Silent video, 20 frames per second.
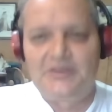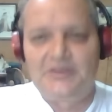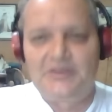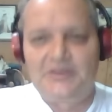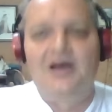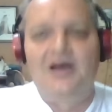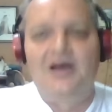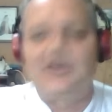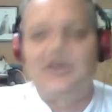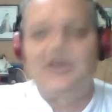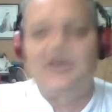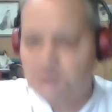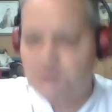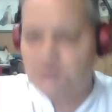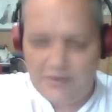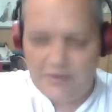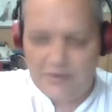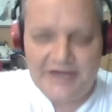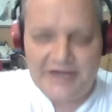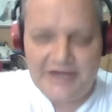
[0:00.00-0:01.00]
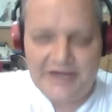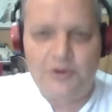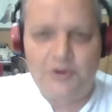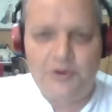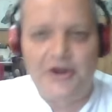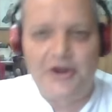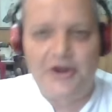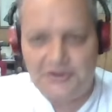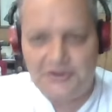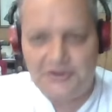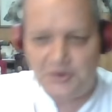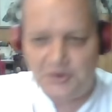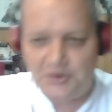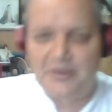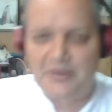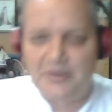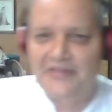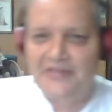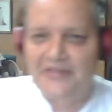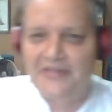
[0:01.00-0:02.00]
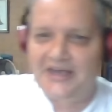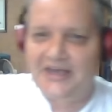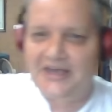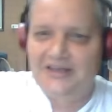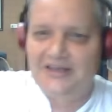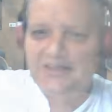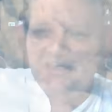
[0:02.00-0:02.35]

I saw him later on. I'll talk about that.